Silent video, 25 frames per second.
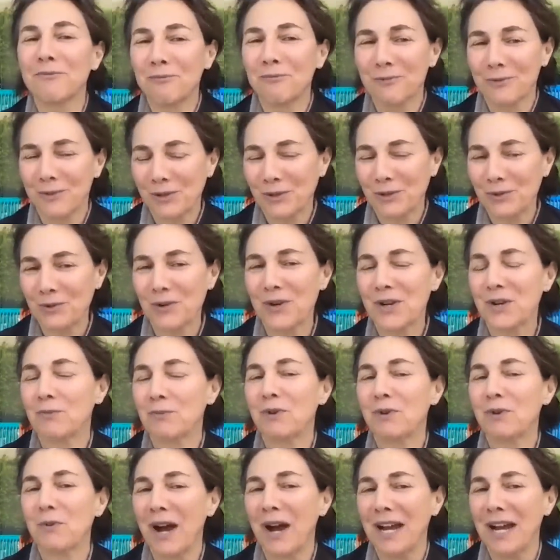story
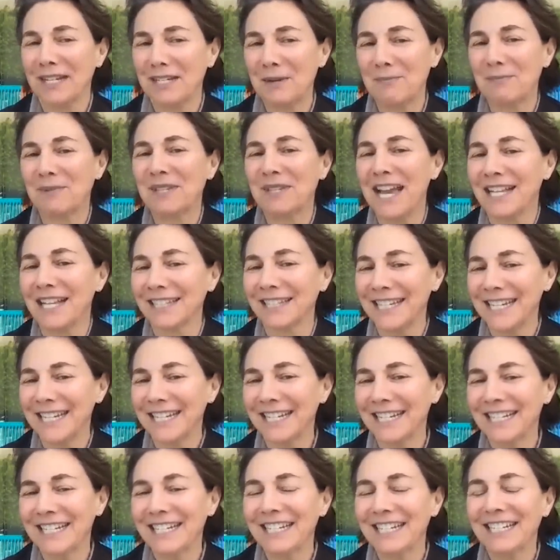we wind up telling.